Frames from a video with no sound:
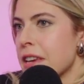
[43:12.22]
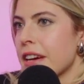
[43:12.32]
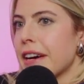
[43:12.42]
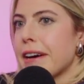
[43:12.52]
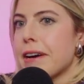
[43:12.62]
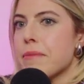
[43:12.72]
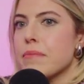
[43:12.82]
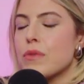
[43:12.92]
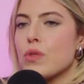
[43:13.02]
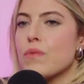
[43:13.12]

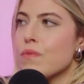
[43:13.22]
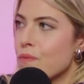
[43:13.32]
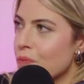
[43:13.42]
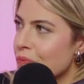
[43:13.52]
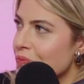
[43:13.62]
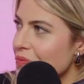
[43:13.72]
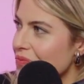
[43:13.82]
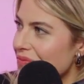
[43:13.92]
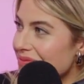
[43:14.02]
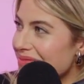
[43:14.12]
If you show up at Mollie's
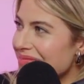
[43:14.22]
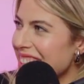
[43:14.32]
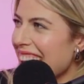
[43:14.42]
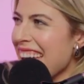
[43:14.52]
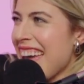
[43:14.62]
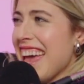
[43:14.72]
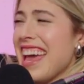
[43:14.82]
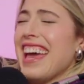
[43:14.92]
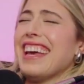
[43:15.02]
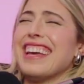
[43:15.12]
house at night, it's like, where are